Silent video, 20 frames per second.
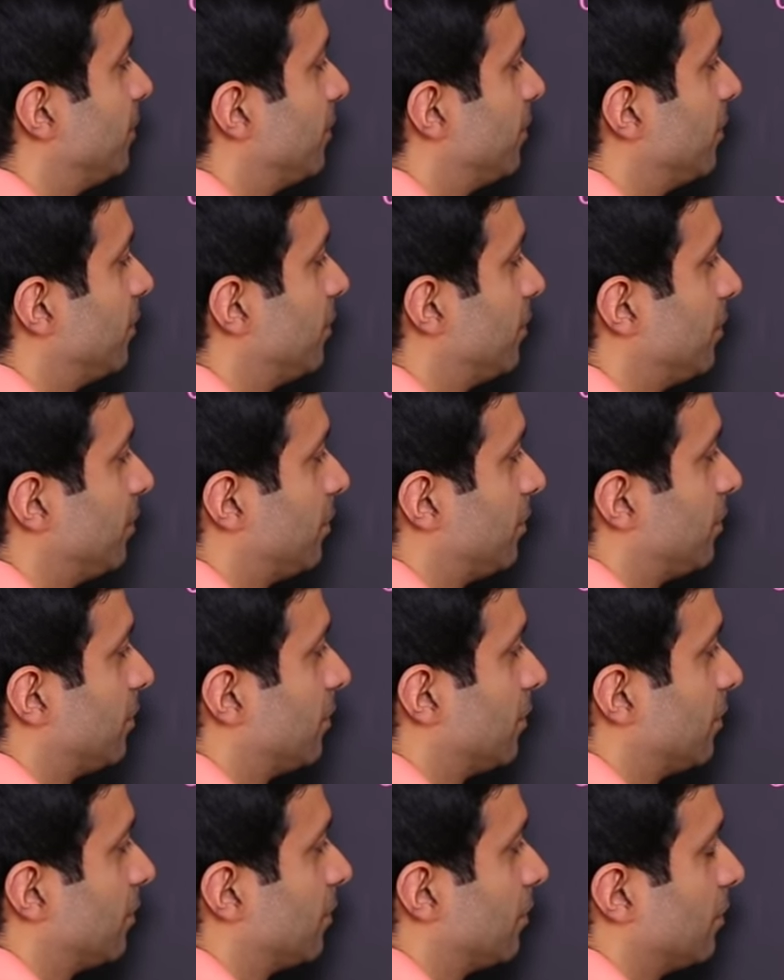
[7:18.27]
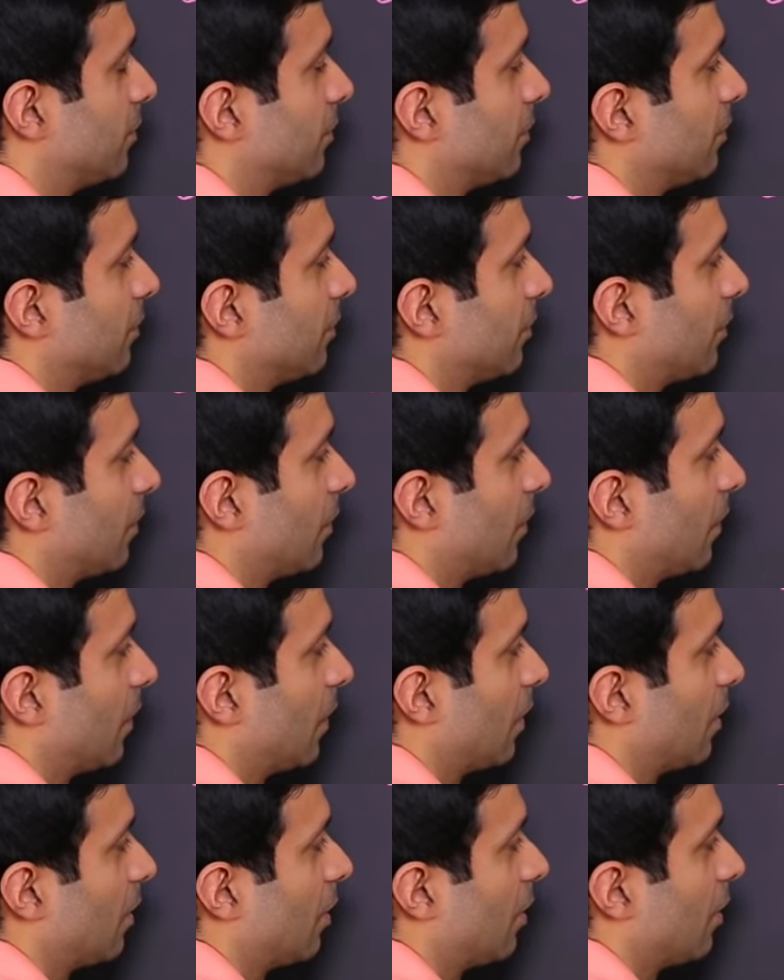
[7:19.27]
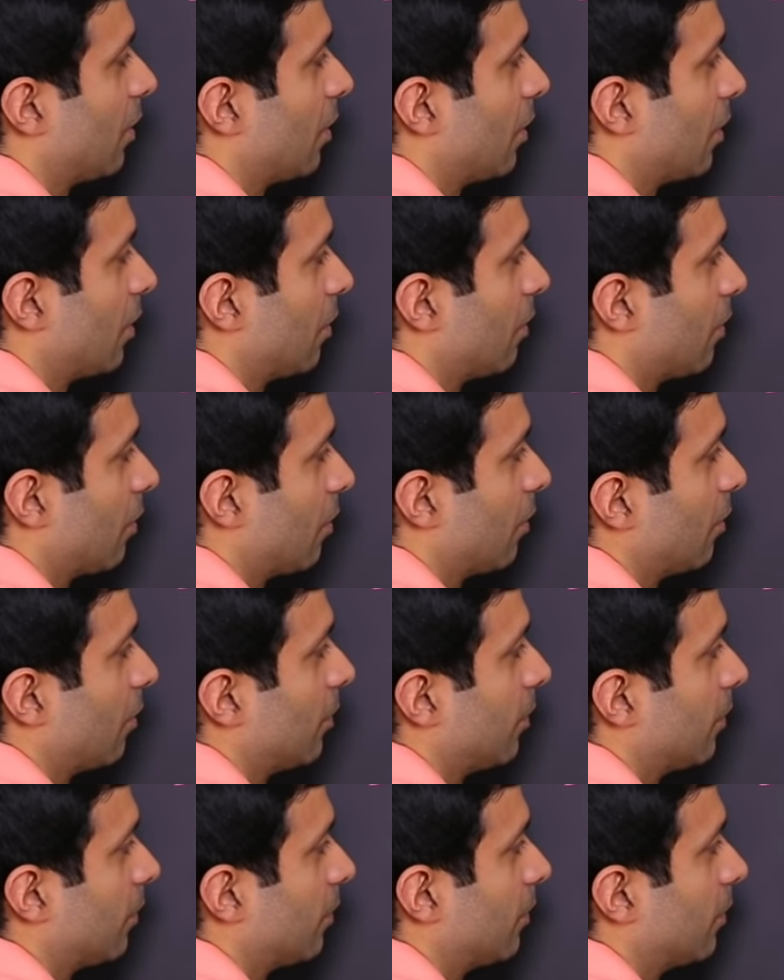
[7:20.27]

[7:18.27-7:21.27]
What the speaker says: [no speech]